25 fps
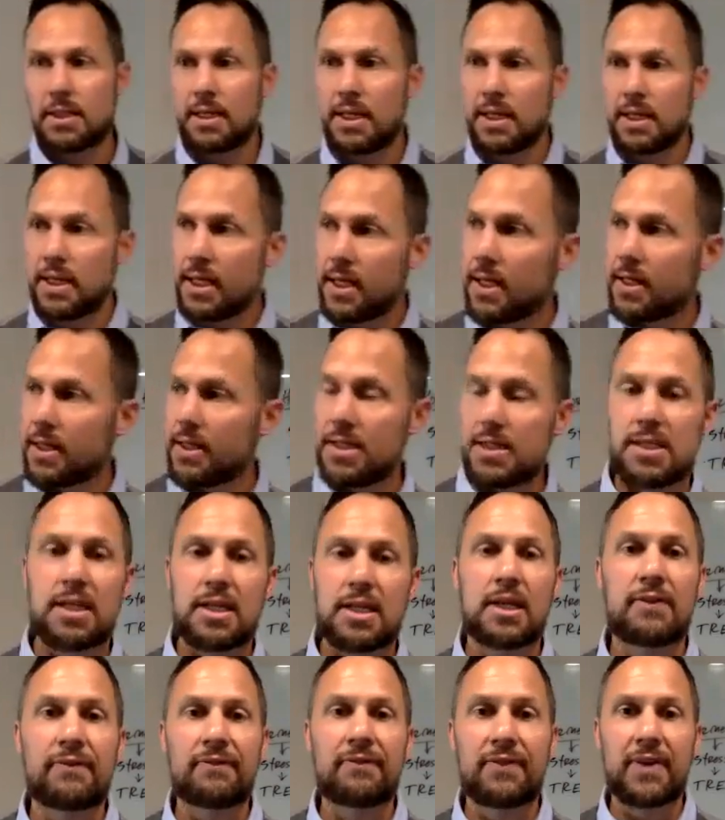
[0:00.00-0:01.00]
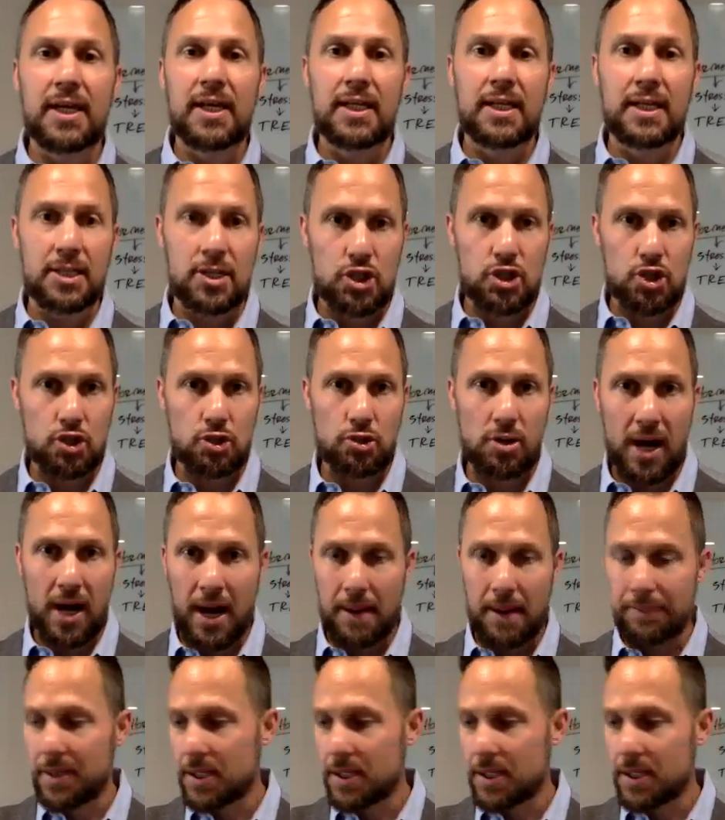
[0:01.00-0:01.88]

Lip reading: getting in this convenience trap,